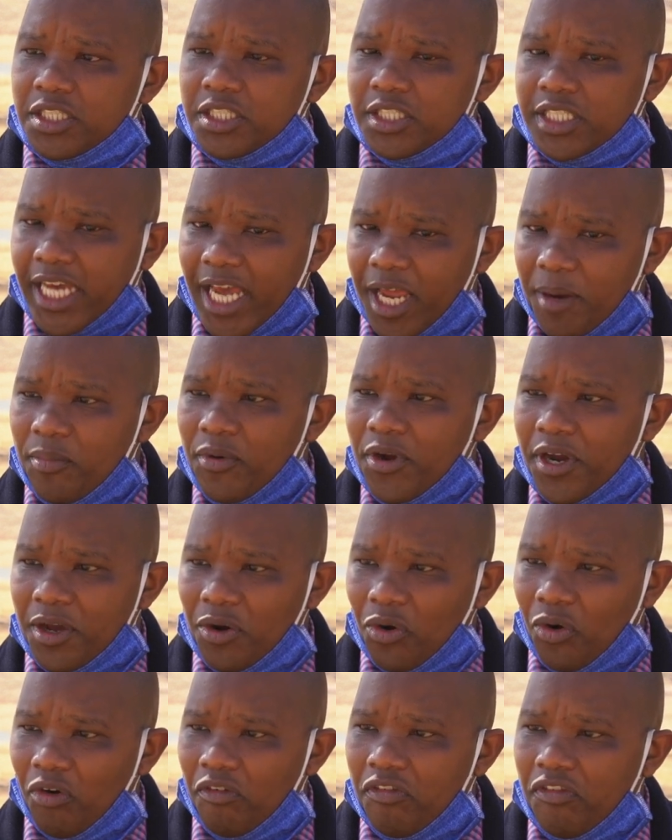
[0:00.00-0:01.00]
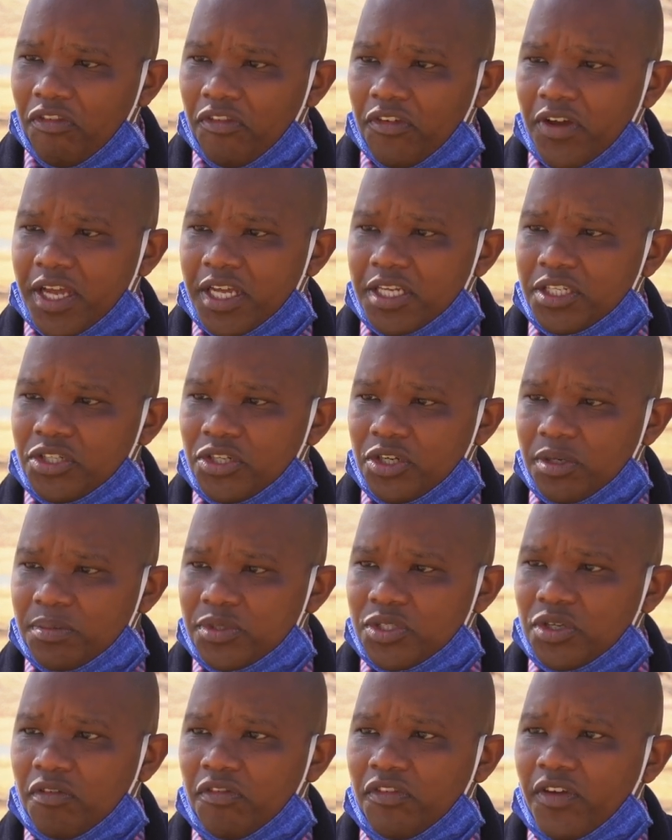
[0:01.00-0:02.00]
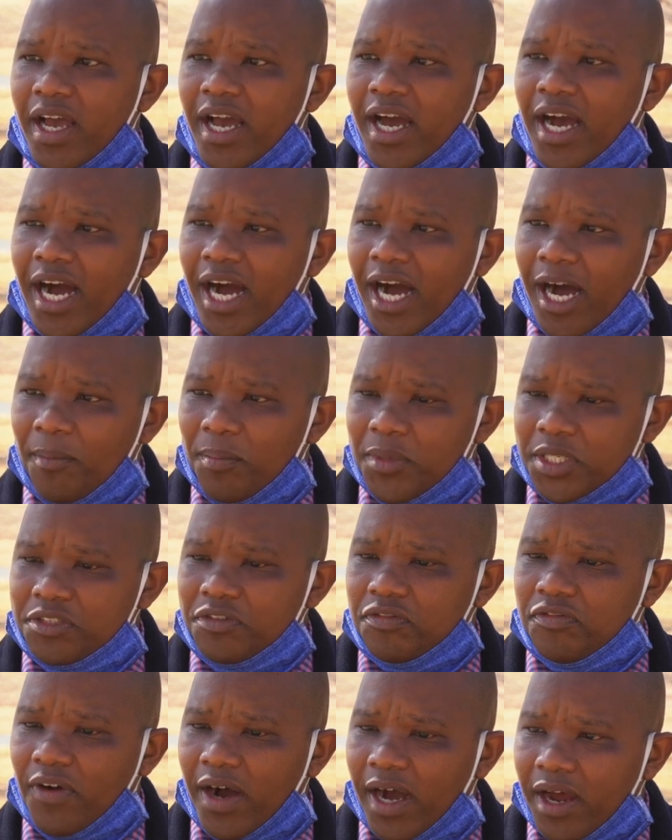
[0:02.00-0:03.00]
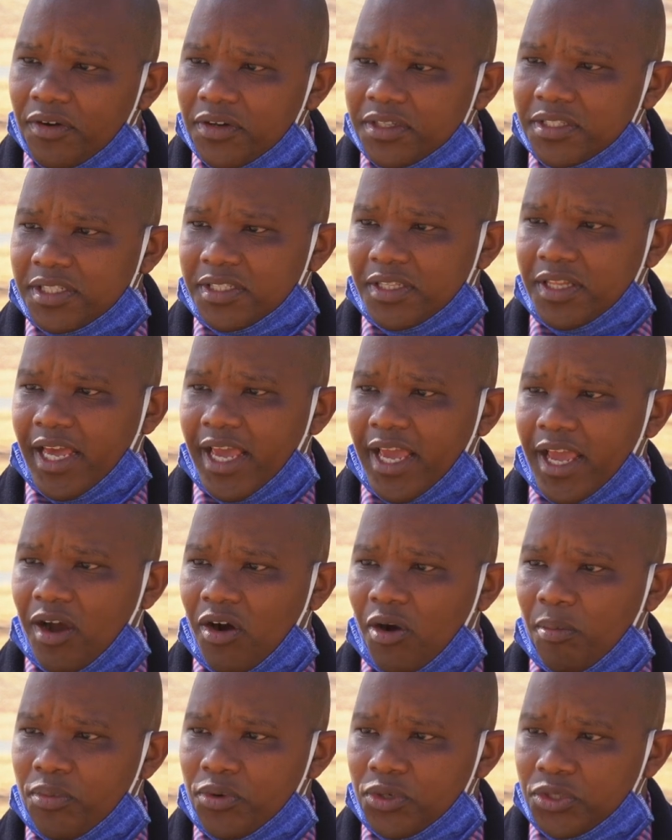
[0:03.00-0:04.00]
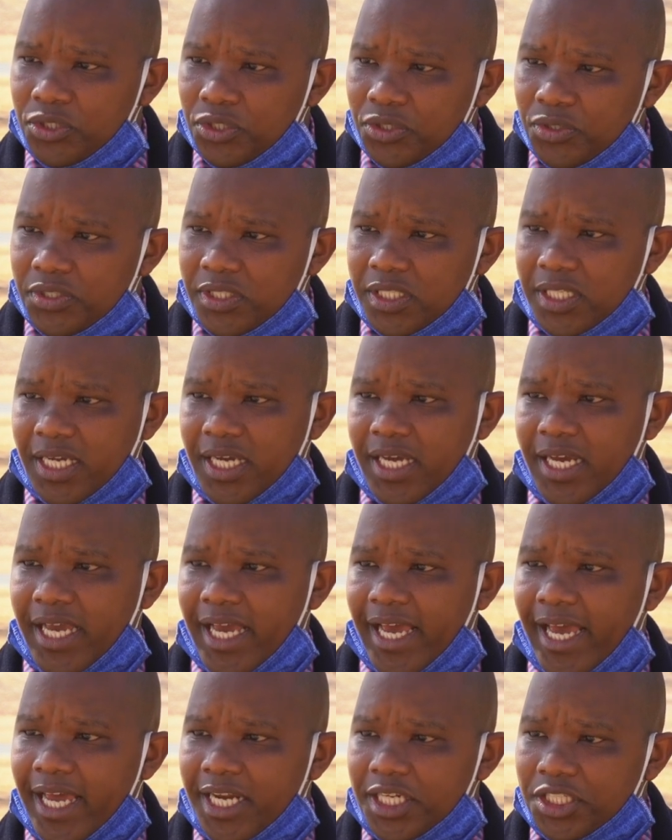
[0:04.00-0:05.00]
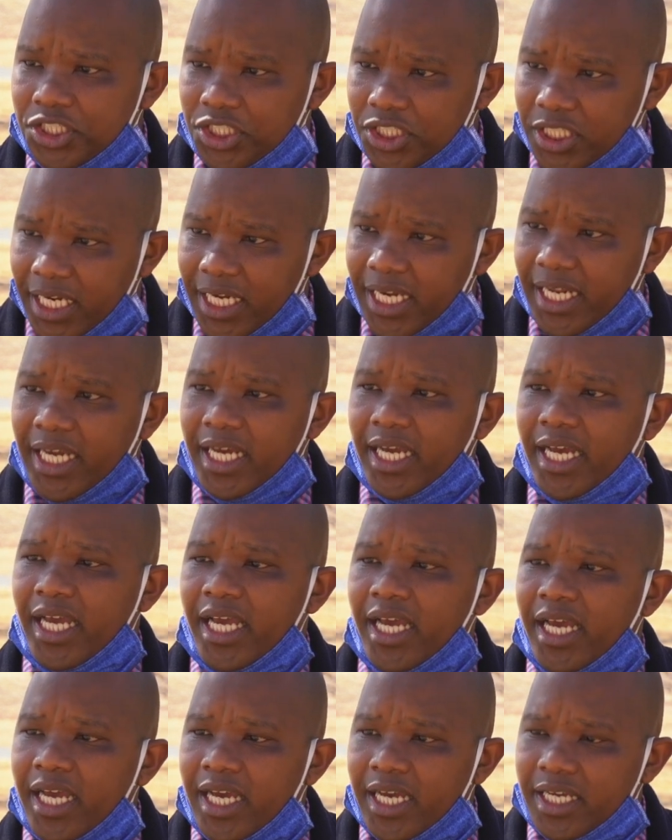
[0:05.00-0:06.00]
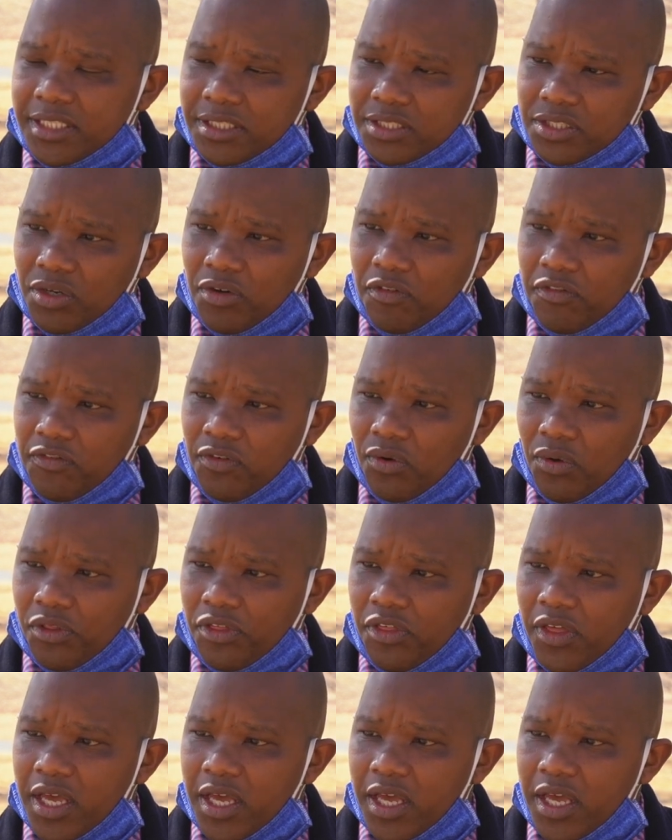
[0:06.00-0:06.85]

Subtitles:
tapering off in terms of how much virus they are producing and shedding and so forth.